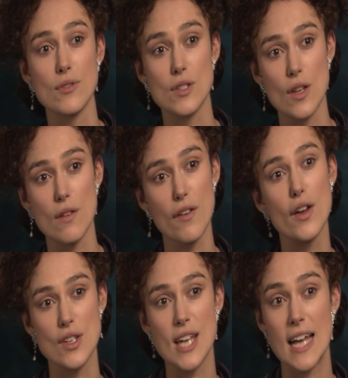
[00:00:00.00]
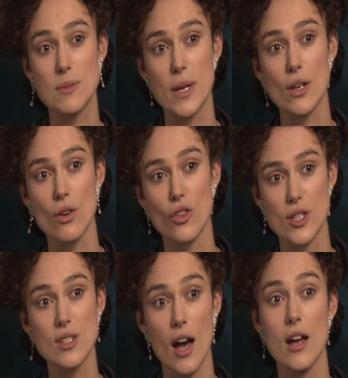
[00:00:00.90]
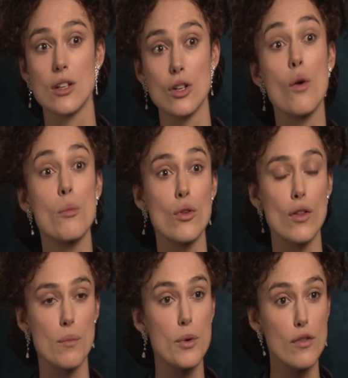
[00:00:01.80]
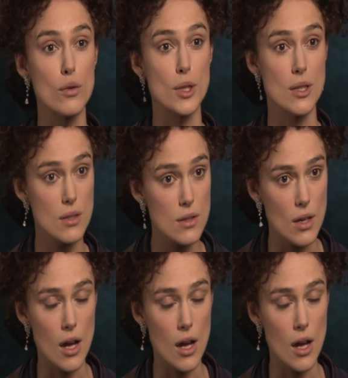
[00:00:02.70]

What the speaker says: So the focus has been on the style a lot more than the performance.